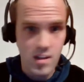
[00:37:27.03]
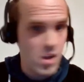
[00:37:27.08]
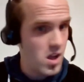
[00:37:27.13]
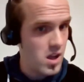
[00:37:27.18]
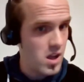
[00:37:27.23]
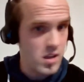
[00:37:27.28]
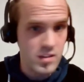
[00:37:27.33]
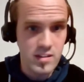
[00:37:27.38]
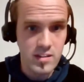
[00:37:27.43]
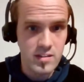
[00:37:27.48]

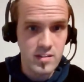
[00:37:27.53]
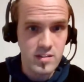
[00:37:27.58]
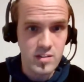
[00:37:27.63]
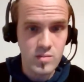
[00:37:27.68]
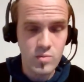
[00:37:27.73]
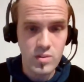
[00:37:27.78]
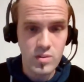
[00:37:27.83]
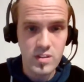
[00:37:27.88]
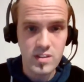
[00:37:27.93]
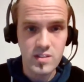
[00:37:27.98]
and this is
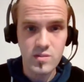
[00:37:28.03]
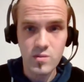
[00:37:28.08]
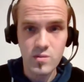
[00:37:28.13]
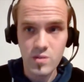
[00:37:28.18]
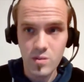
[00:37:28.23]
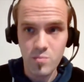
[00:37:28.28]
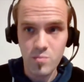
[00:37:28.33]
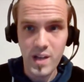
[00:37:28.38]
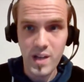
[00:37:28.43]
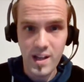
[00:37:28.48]
what it's all
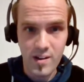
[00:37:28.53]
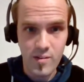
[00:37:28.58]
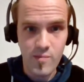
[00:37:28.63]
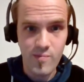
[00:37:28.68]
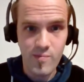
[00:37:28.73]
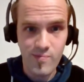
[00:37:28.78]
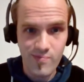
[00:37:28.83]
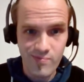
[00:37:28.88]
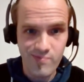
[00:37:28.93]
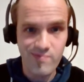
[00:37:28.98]
about.
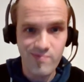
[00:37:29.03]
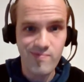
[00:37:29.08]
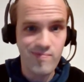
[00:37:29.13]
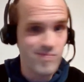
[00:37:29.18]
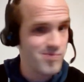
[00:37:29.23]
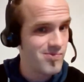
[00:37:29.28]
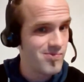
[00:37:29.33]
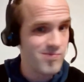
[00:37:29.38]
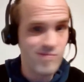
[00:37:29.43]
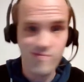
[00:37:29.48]

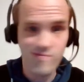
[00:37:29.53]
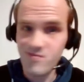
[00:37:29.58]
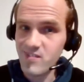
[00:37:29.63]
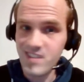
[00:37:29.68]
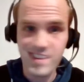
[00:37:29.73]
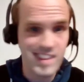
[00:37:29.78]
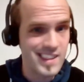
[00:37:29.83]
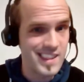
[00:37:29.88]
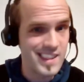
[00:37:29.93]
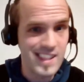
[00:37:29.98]

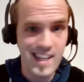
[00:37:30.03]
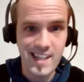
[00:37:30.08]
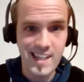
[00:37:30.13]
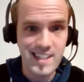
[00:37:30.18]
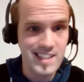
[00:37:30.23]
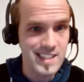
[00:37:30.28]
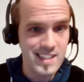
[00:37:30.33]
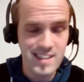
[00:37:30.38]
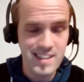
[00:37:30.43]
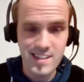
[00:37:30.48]
They
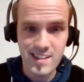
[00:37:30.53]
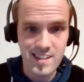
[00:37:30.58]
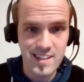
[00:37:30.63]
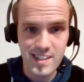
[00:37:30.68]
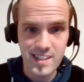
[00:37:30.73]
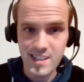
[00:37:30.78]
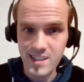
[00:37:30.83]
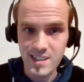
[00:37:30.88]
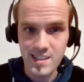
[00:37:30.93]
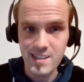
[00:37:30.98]
didn't
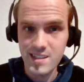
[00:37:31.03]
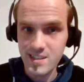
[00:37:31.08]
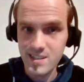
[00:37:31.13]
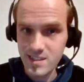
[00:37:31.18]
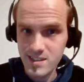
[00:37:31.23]
think